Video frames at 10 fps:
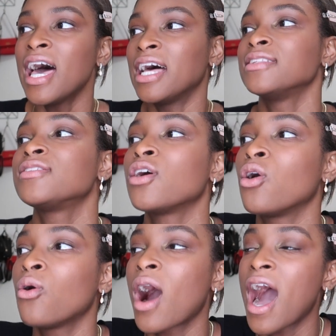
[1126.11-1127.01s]
And
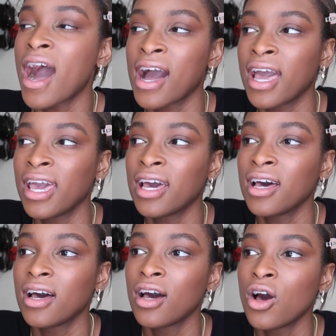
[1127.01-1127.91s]
so
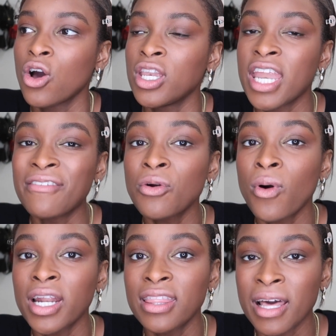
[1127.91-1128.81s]
I never
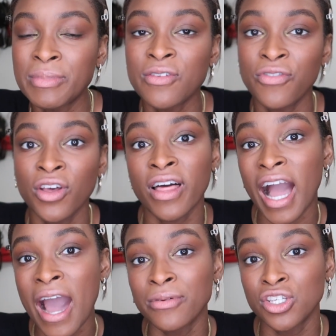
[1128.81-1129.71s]
wanted them to feel
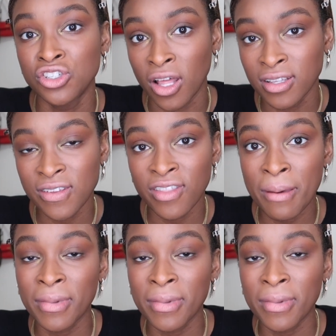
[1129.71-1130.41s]
like I was jealous of them.